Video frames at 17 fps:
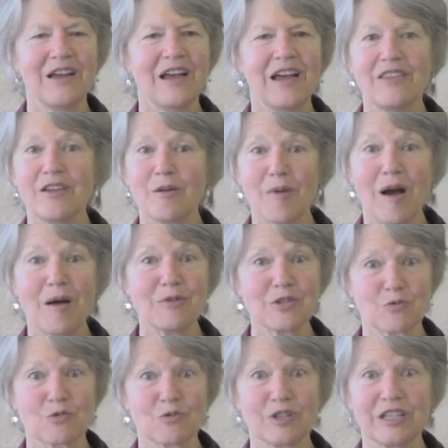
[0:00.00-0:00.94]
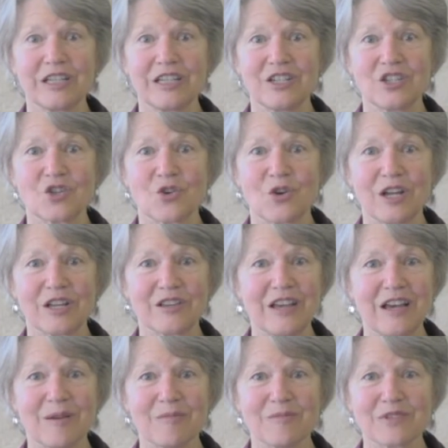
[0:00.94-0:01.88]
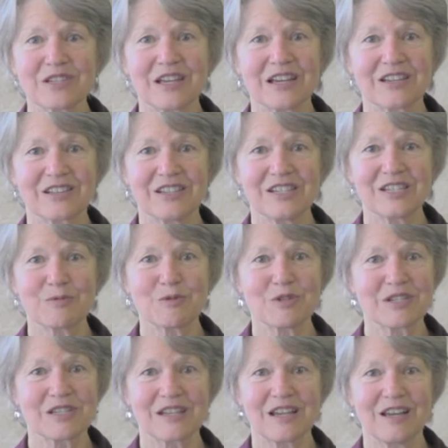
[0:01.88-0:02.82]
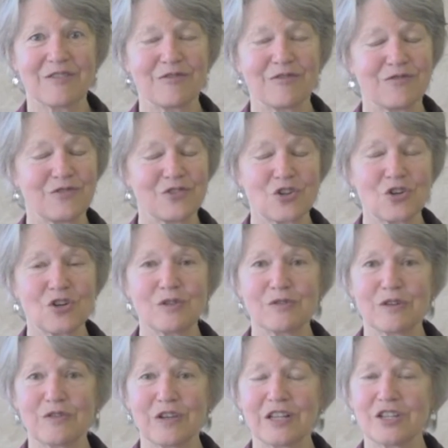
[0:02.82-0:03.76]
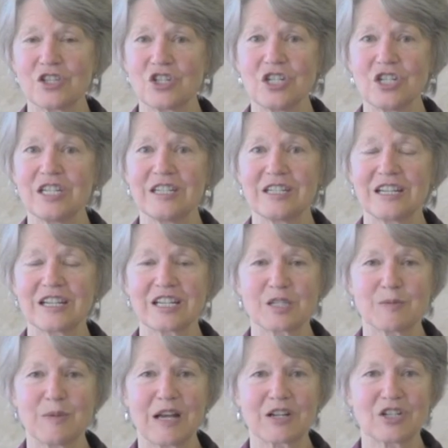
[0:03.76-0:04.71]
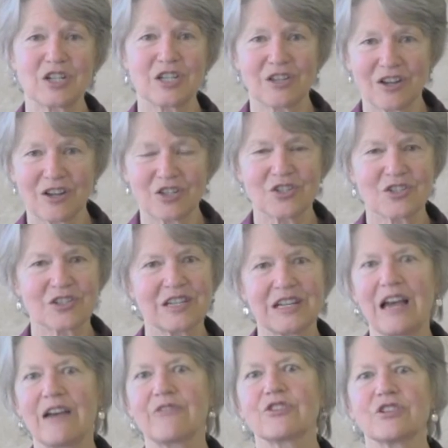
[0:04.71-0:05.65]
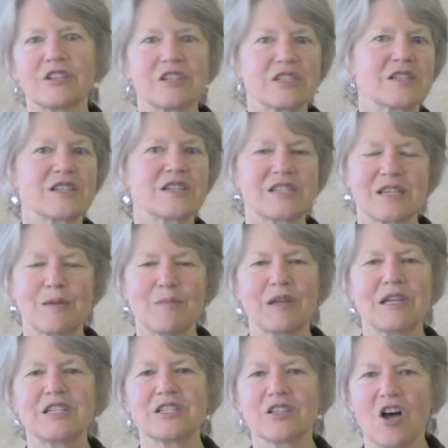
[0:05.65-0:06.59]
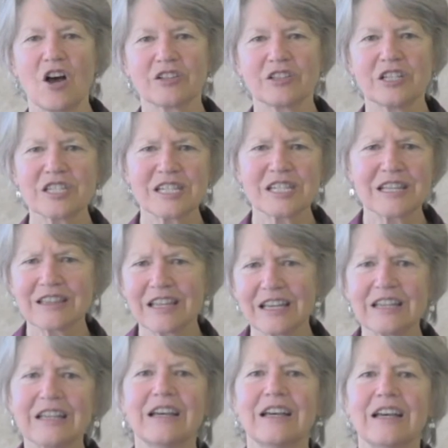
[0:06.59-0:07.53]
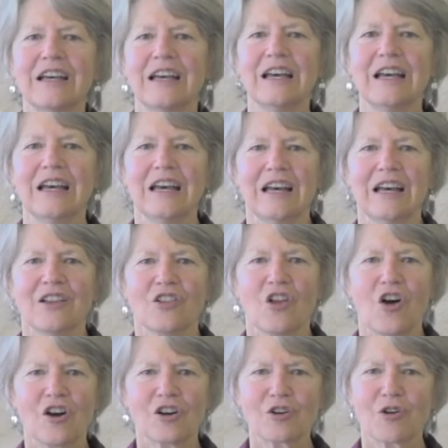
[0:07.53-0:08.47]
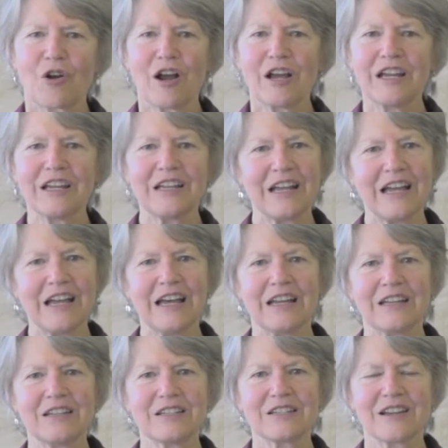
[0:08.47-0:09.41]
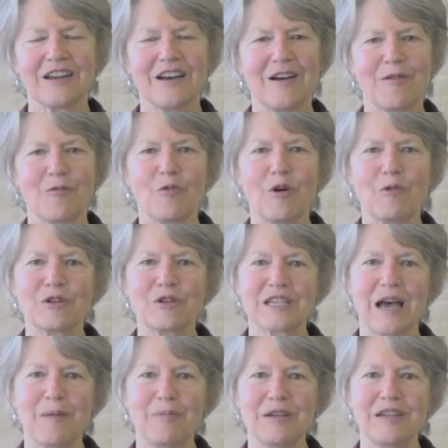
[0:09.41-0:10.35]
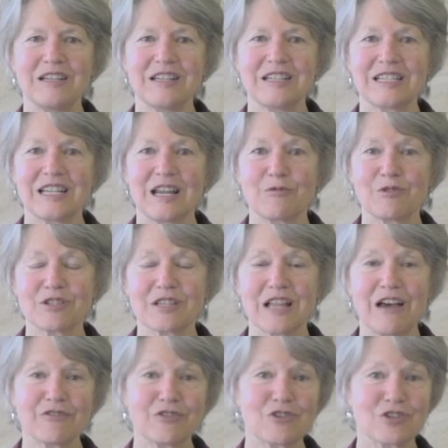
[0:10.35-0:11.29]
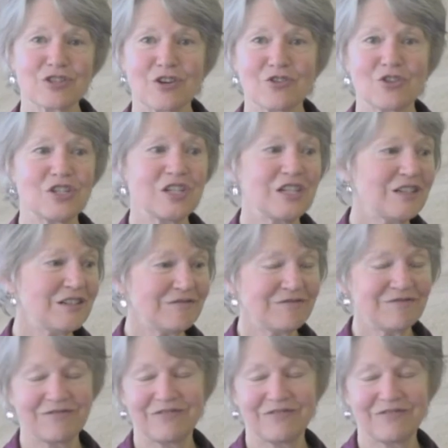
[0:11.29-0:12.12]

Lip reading: and their mom is really enjoying them. It's like this was a turn of events she didn't expect. She thought she was going to have to listen to somebody's long listening thing, long cry, and what was happening instead was laughter. So she,